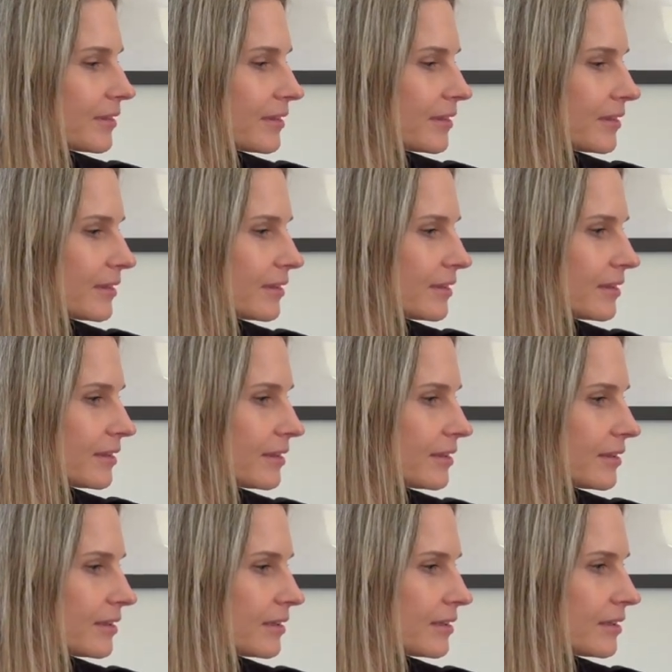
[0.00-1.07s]

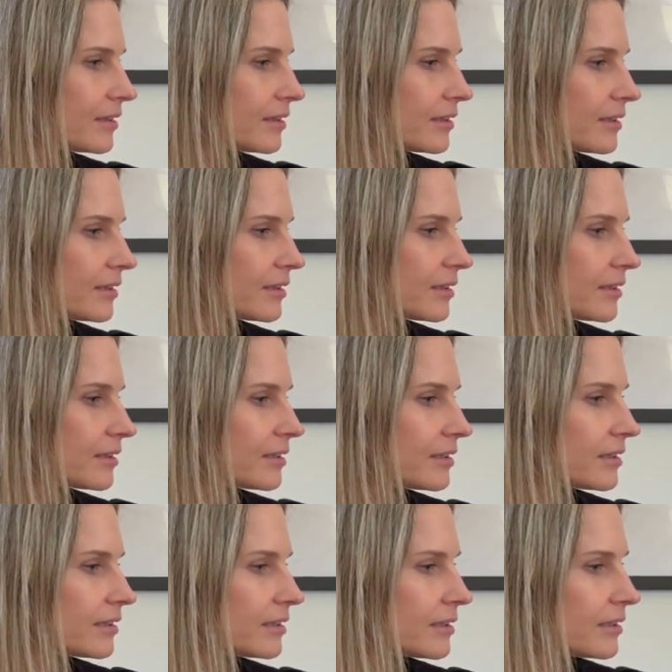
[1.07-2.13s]

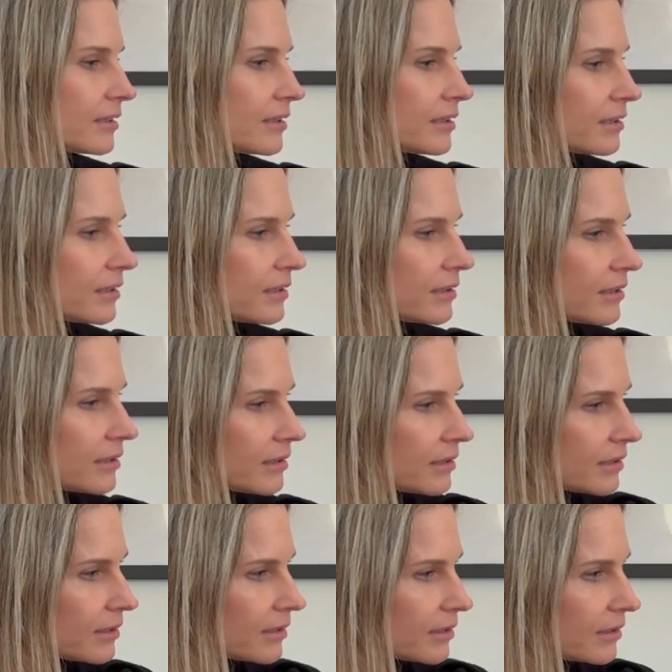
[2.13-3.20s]

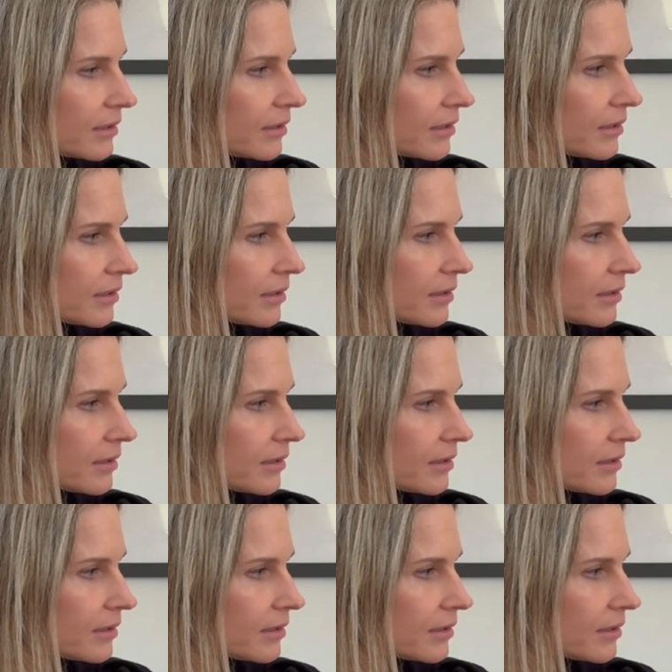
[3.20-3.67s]
This person isn't speaking.